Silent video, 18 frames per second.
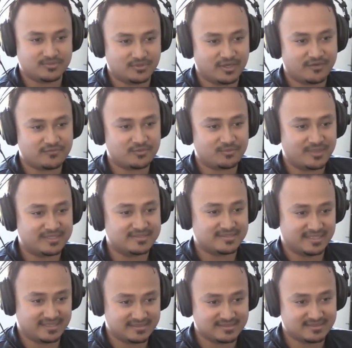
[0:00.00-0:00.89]
You have to
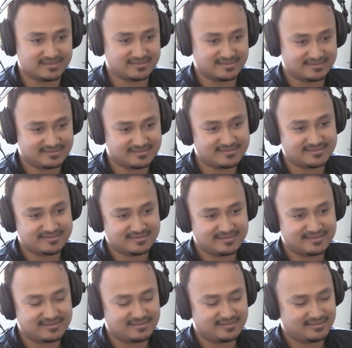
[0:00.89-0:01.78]
maintain it. Yeah,
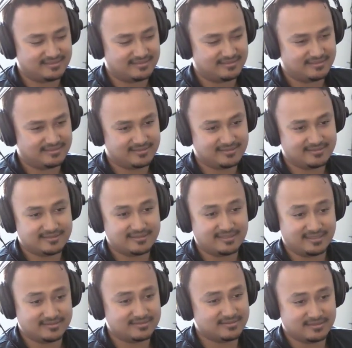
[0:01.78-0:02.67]
it's challenging
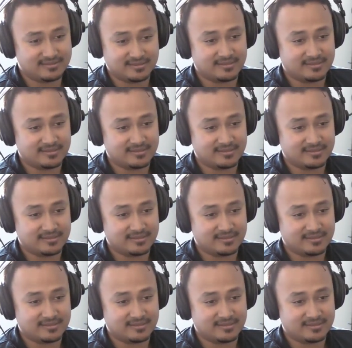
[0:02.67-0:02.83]
for sure.